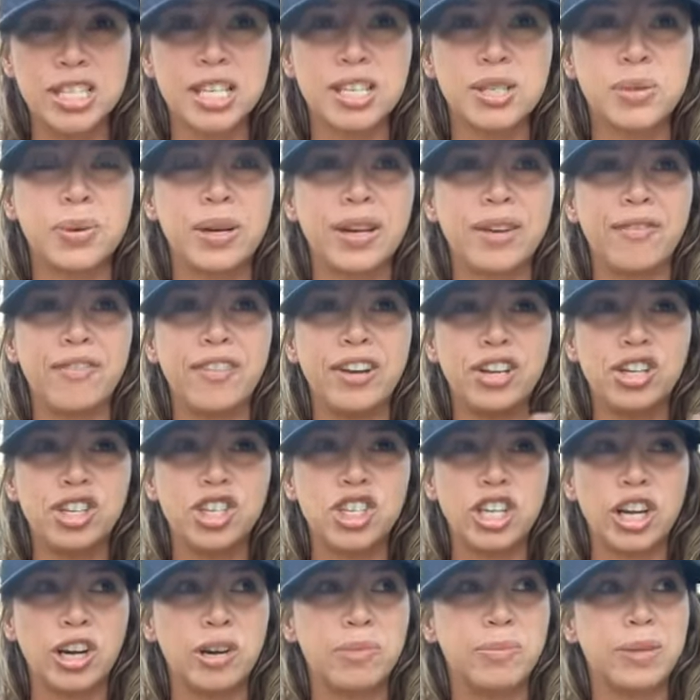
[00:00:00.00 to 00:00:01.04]
I just want to finish
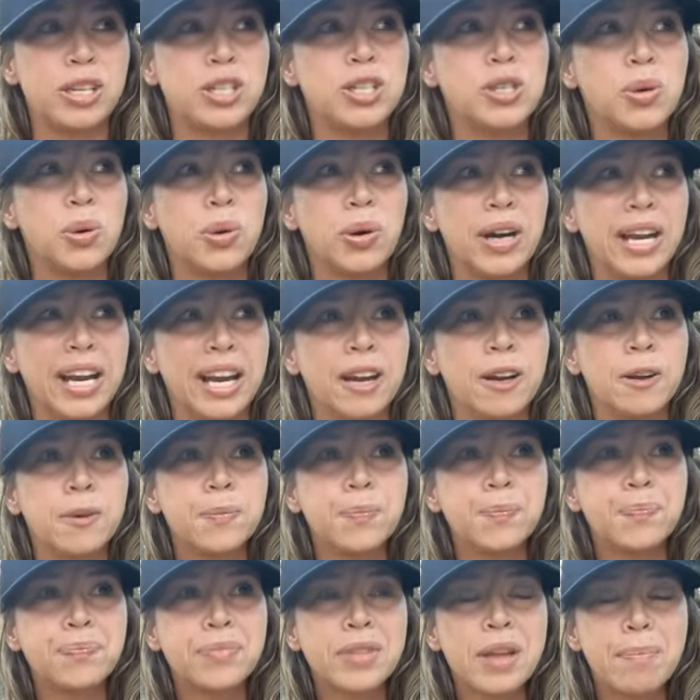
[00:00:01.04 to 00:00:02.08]
sharing my story
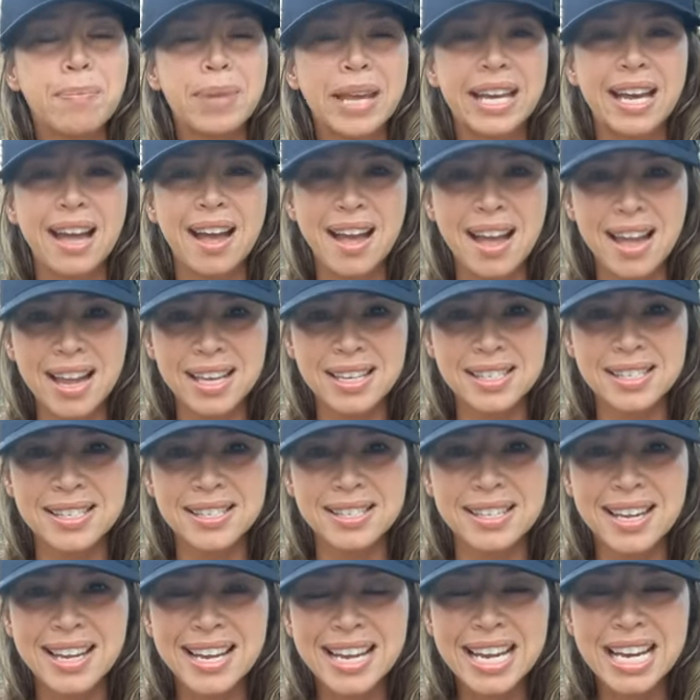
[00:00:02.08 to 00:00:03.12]
because
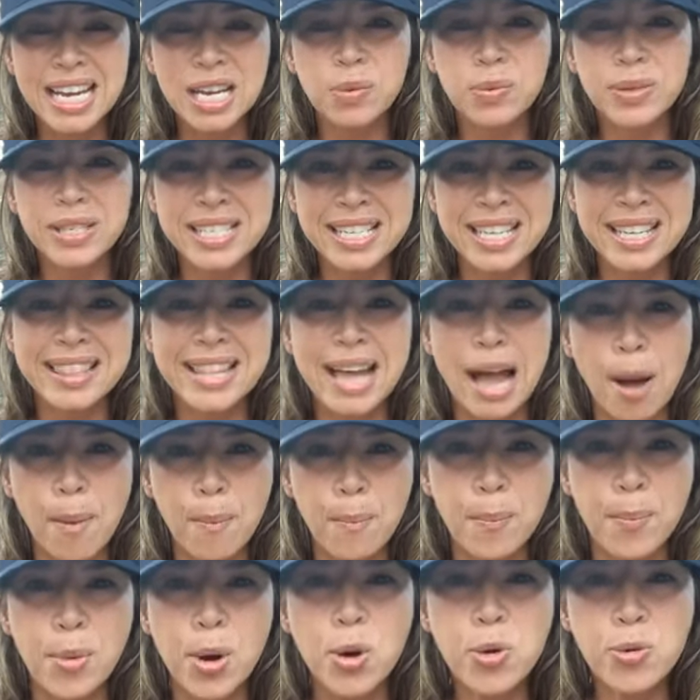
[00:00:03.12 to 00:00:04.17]
it was in that
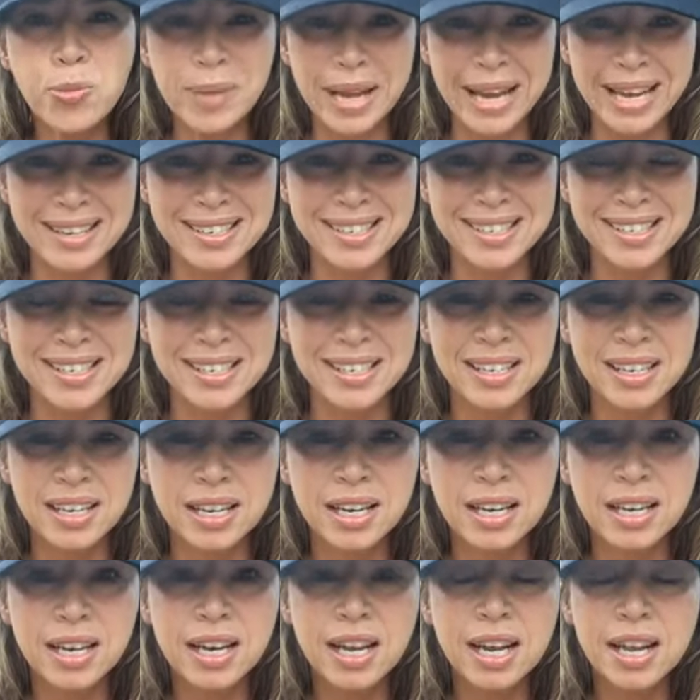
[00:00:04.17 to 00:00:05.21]
moment
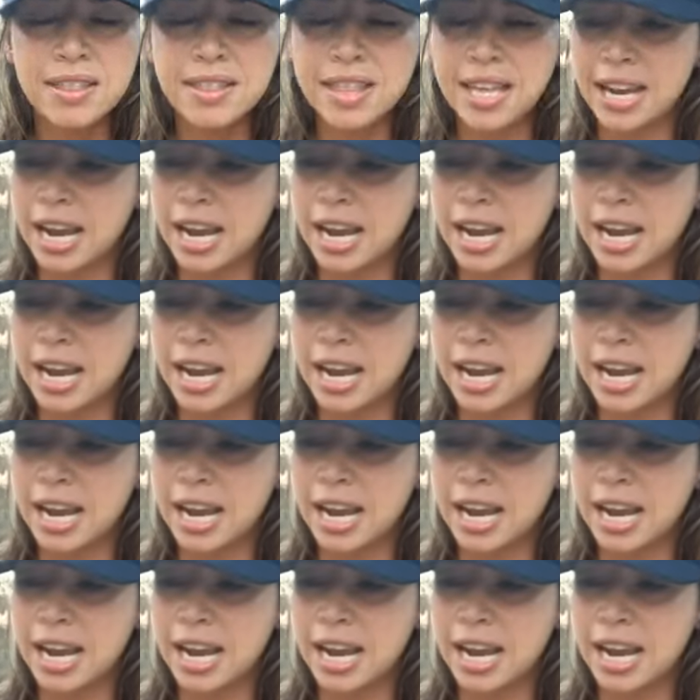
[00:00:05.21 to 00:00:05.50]
that I